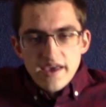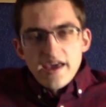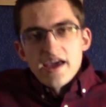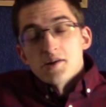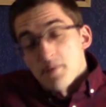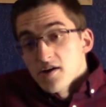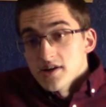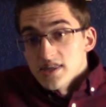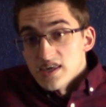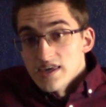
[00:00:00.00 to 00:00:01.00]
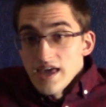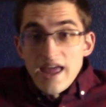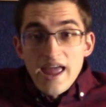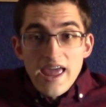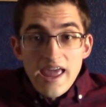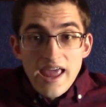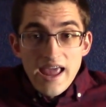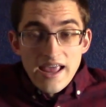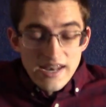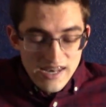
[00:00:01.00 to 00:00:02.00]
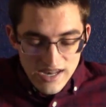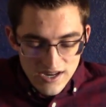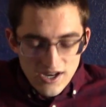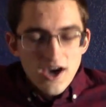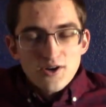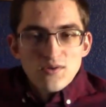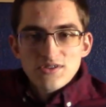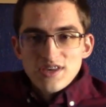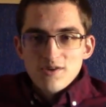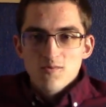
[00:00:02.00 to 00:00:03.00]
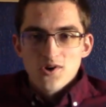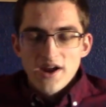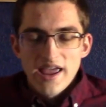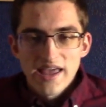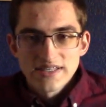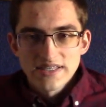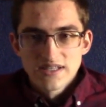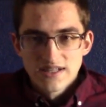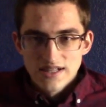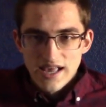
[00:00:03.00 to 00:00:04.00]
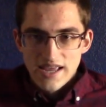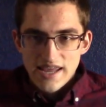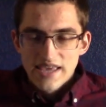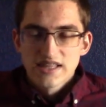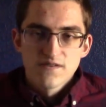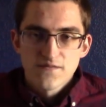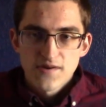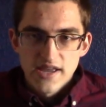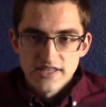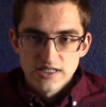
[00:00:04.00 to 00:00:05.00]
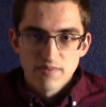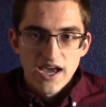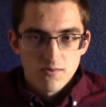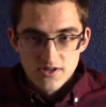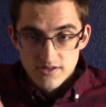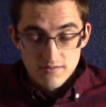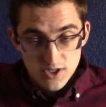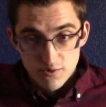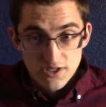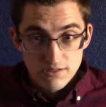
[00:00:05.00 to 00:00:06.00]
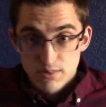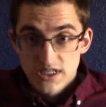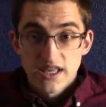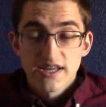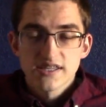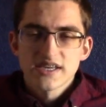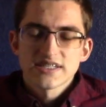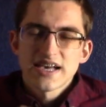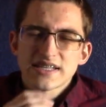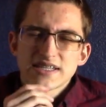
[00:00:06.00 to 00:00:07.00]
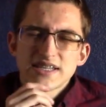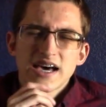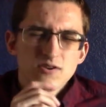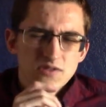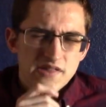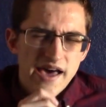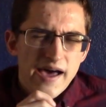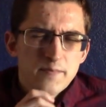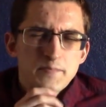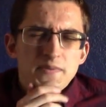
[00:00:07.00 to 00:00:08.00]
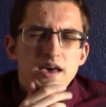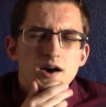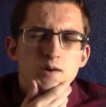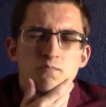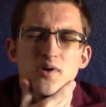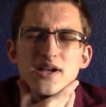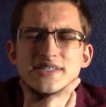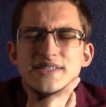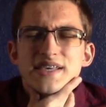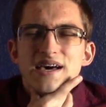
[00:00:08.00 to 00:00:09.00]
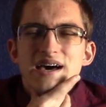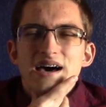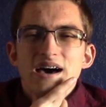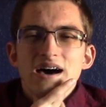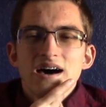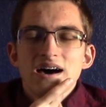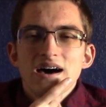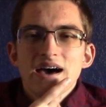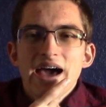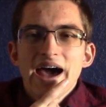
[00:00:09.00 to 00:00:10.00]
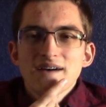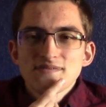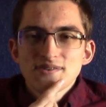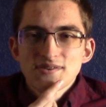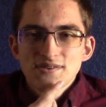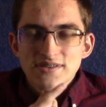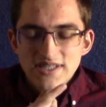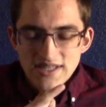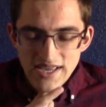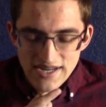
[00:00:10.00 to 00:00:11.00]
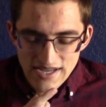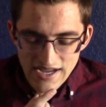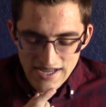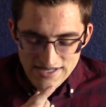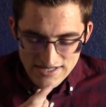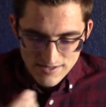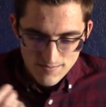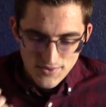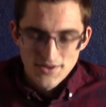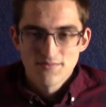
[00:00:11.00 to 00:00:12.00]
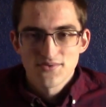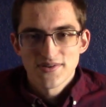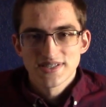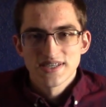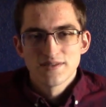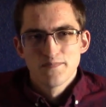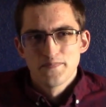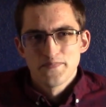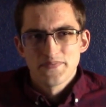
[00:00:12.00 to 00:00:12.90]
and apparently not only were Ansel and Aelin friends back when she was Selena the Assassin, not only that, but after Selena got put in prison,